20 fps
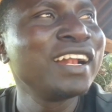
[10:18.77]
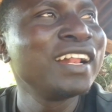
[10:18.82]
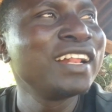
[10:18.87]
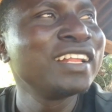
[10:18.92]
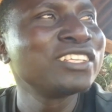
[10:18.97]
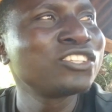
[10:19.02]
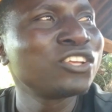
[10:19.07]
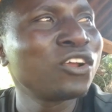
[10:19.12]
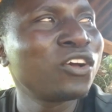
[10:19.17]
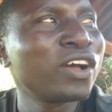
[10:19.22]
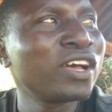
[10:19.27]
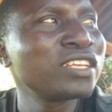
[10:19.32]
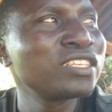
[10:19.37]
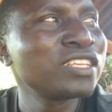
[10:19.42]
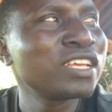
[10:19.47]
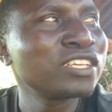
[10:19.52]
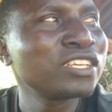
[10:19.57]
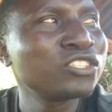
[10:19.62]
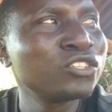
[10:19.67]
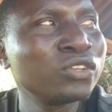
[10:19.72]
so long as
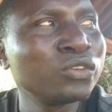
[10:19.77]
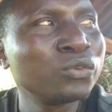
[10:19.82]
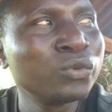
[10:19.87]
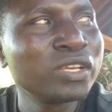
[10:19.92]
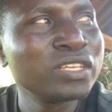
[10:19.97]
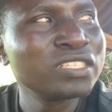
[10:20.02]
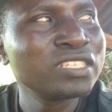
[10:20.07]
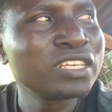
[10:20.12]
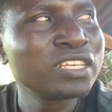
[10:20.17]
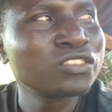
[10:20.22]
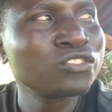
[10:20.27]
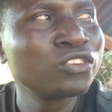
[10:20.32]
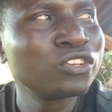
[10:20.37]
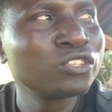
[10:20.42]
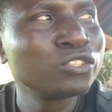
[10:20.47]
actually we are just going